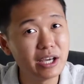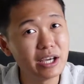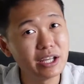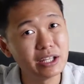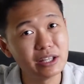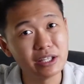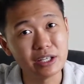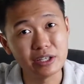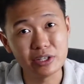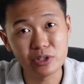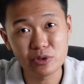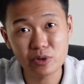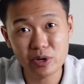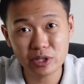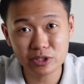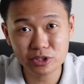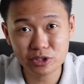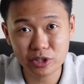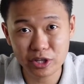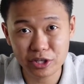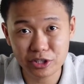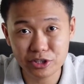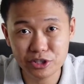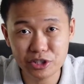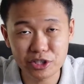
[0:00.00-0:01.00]
the New York Stock
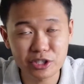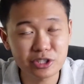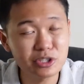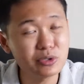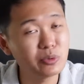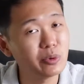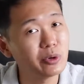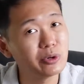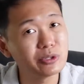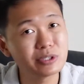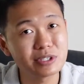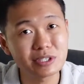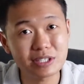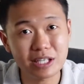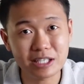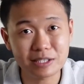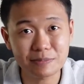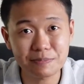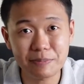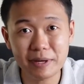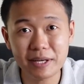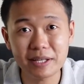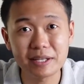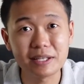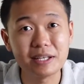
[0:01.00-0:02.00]
Exchange will
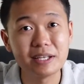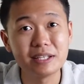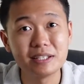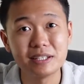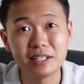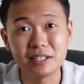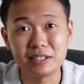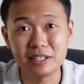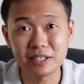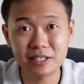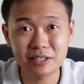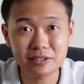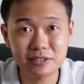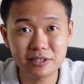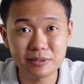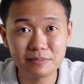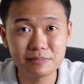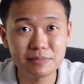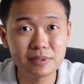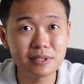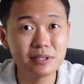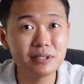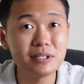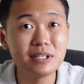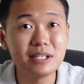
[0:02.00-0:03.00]
suspend the ticker
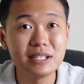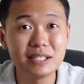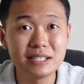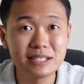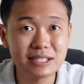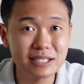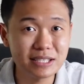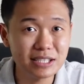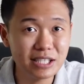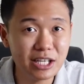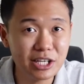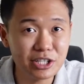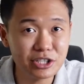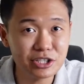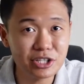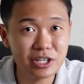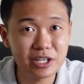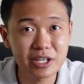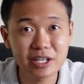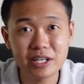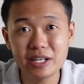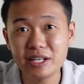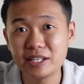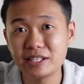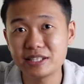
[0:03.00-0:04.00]
symbol
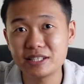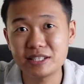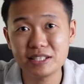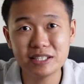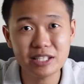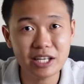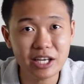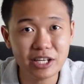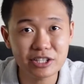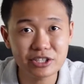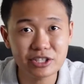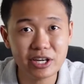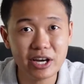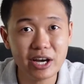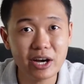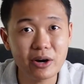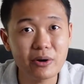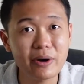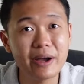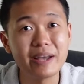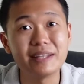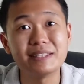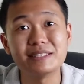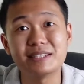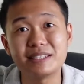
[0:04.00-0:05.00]
CHA, CHL
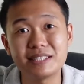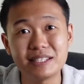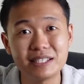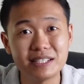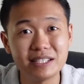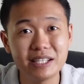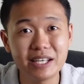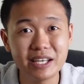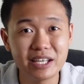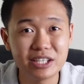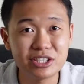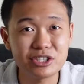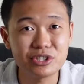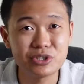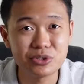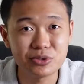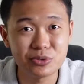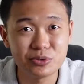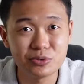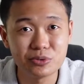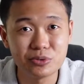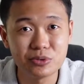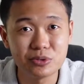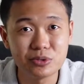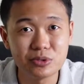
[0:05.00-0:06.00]
and
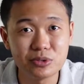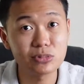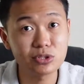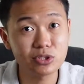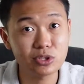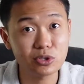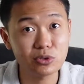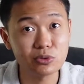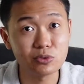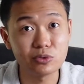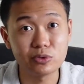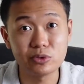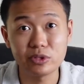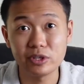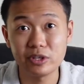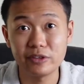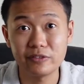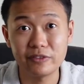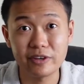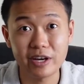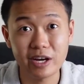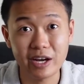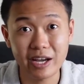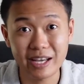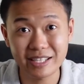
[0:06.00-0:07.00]
CHU. So, if you
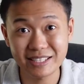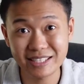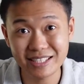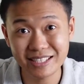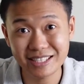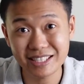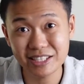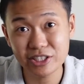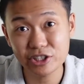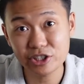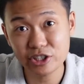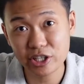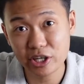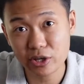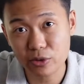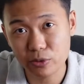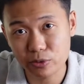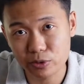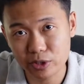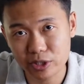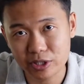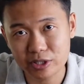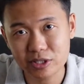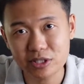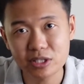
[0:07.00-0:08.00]
are existing
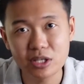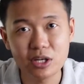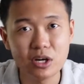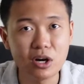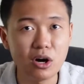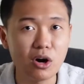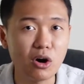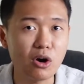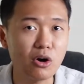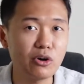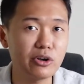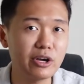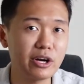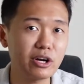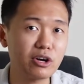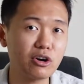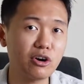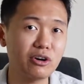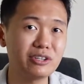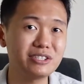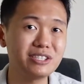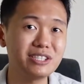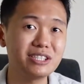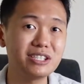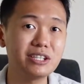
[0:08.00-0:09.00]
shareholders or you are
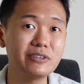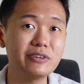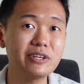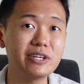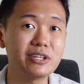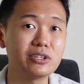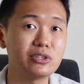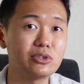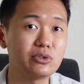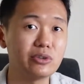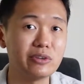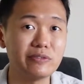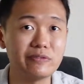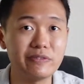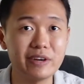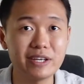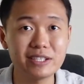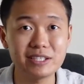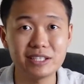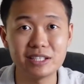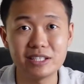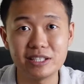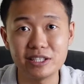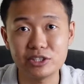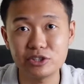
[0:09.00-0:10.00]
considering to invest
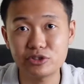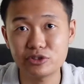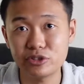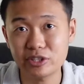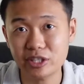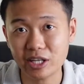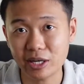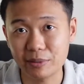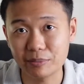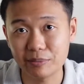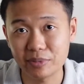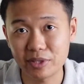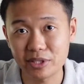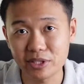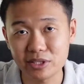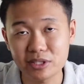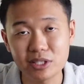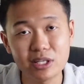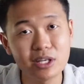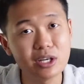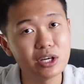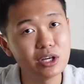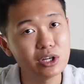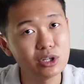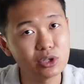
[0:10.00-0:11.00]
in these three companies,
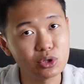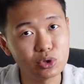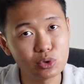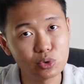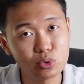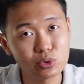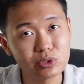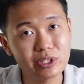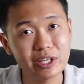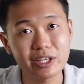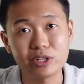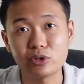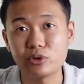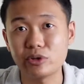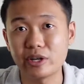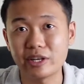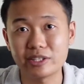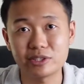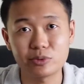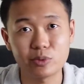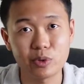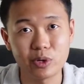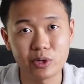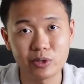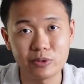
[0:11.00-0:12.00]
do take note as
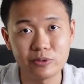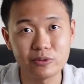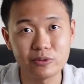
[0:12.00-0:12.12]
well.